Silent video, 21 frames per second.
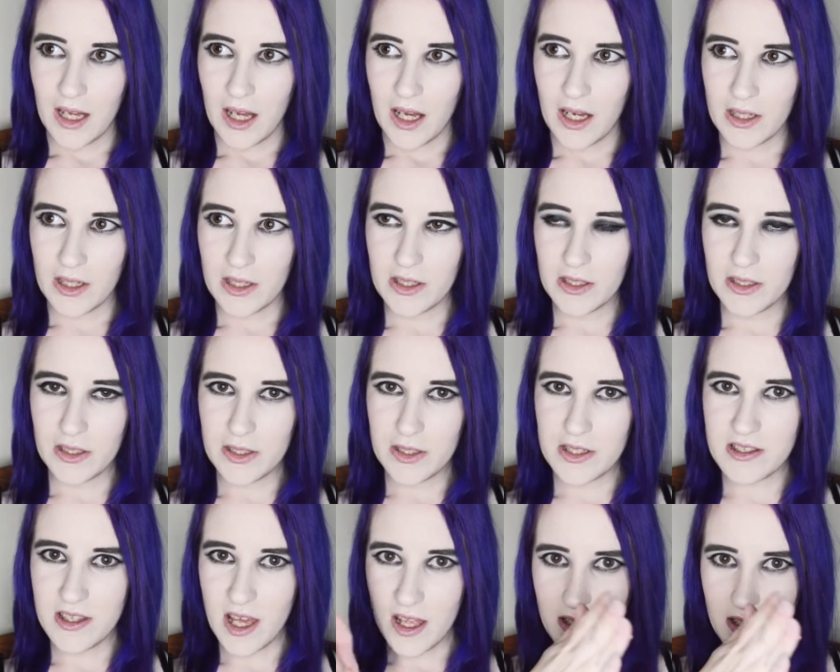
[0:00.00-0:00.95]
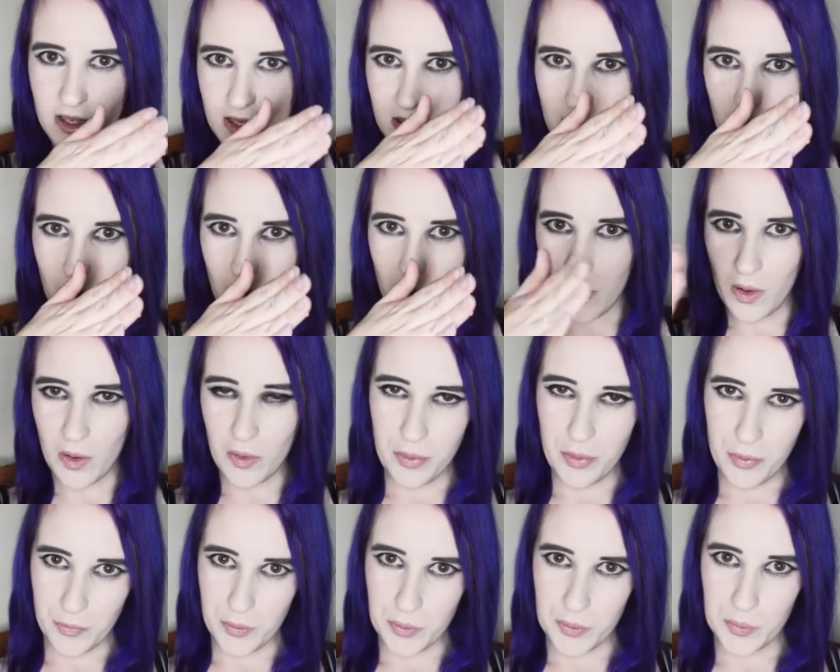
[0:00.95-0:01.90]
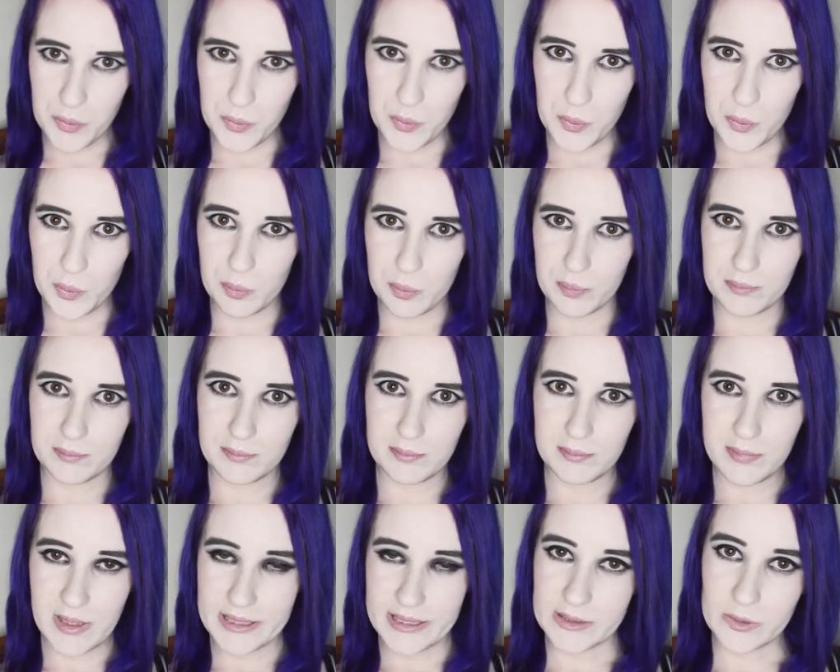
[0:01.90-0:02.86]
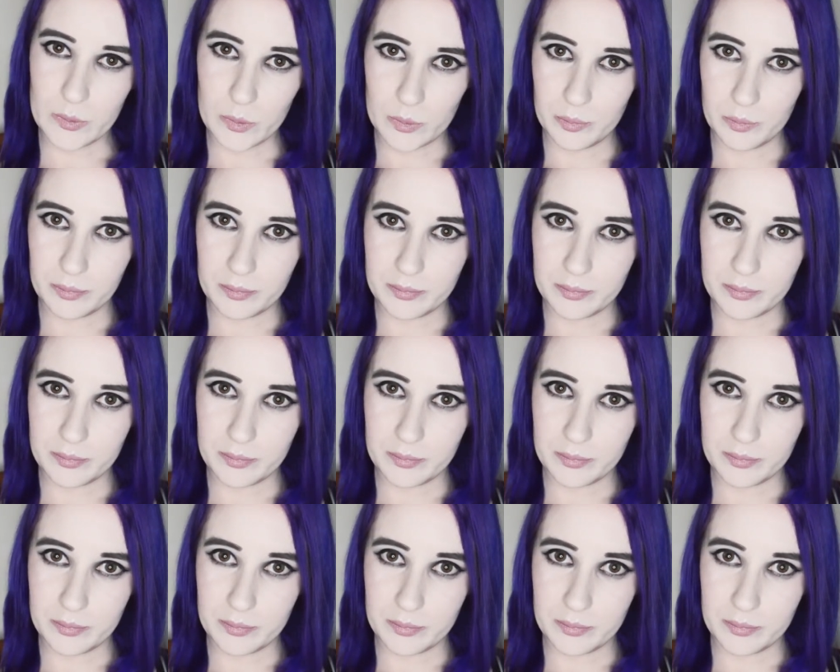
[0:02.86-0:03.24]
a good solid all through high school.